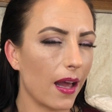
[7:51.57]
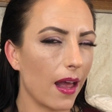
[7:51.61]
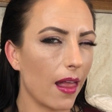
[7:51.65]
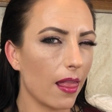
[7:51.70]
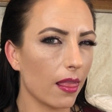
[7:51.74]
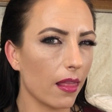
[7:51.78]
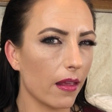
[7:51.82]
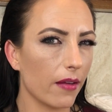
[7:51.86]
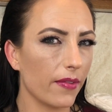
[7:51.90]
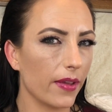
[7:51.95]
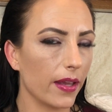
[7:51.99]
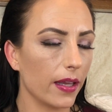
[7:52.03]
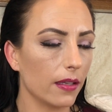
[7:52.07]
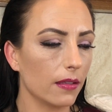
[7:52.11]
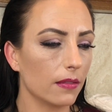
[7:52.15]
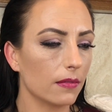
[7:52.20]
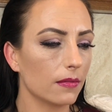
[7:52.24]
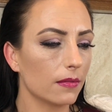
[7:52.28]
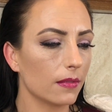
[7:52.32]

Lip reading: I love it.